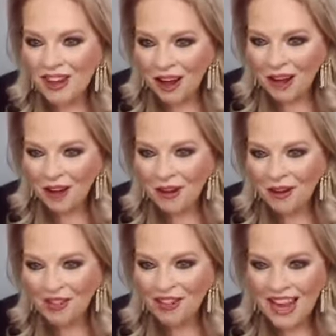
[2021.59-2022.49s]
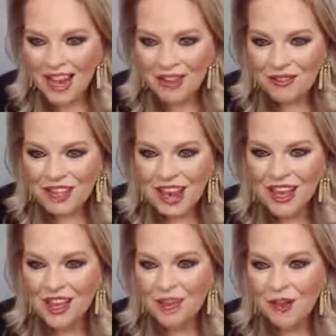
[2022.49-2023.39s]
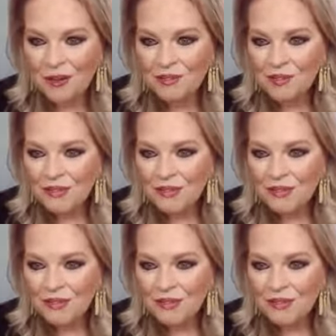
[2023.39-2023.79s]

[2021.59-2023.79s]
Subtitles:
Oh, thank you.